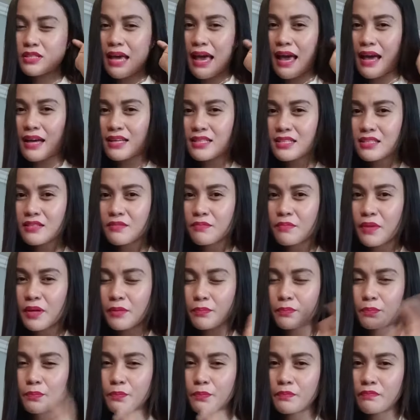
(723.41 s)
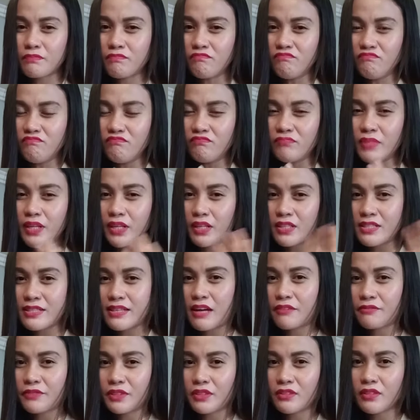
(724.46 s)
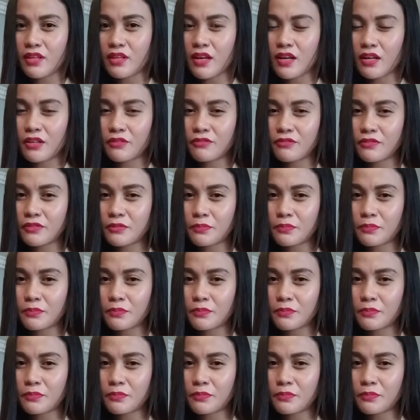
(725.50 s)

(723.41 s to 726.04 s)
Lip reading: asked by the staff in there